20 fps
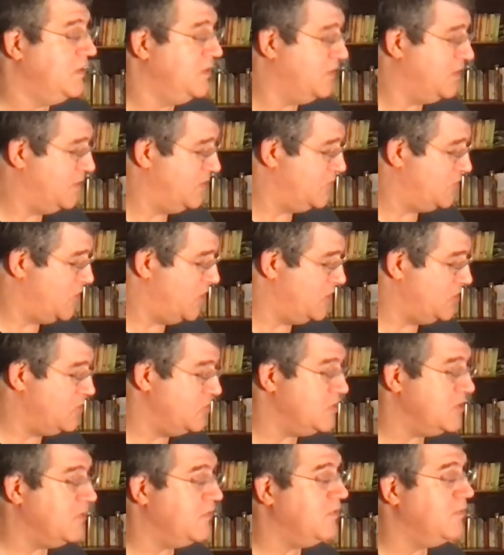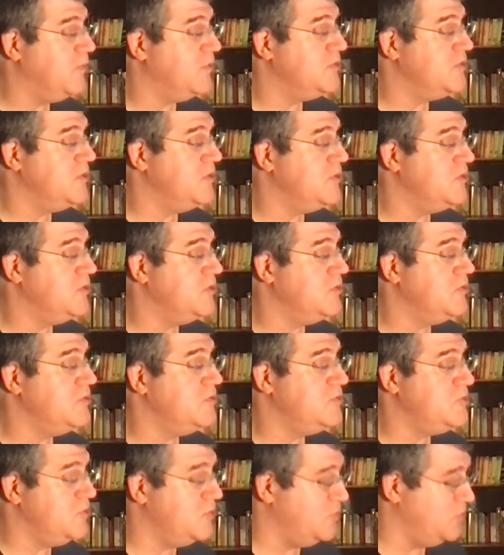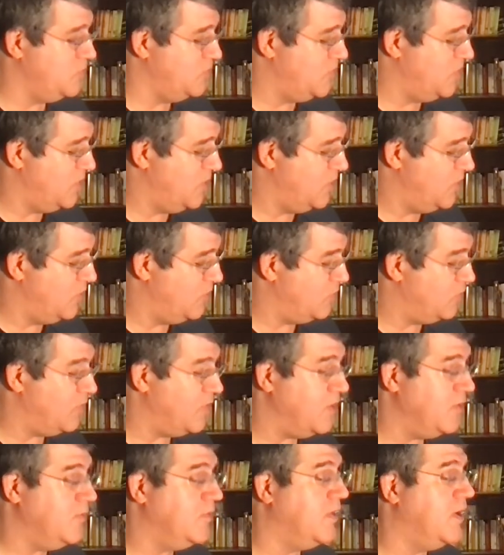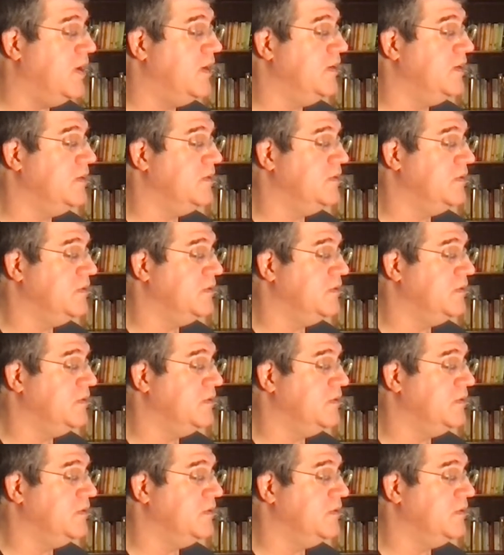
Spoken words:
Then change to 7th position, 2, 3, 1.